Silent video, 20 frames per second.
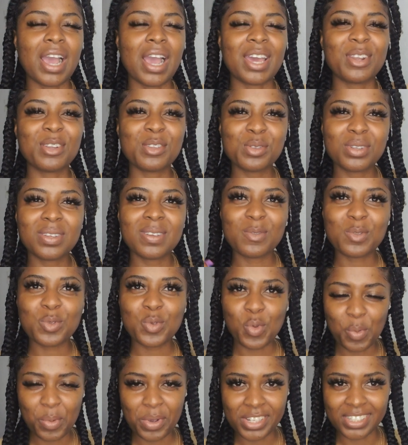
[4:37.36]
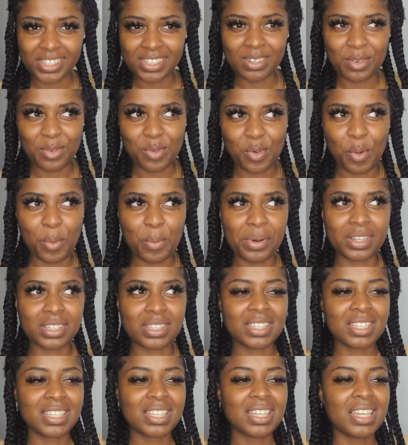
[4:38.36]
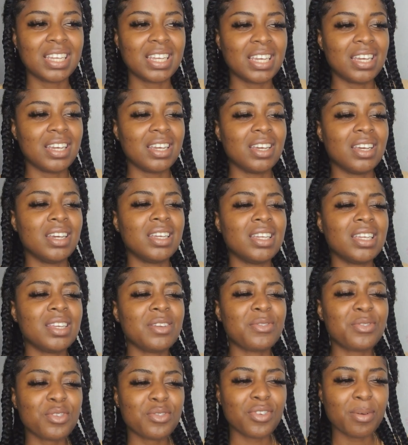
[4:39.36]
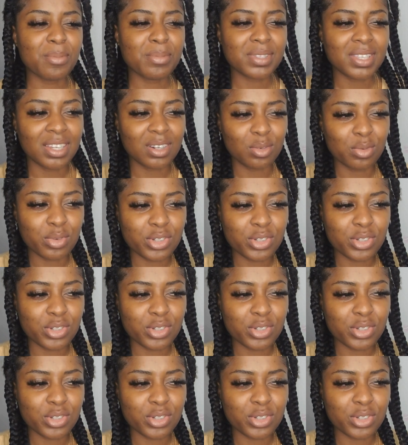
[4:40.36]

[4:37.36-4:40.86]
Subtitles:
I don't give too much info, but if you're from St.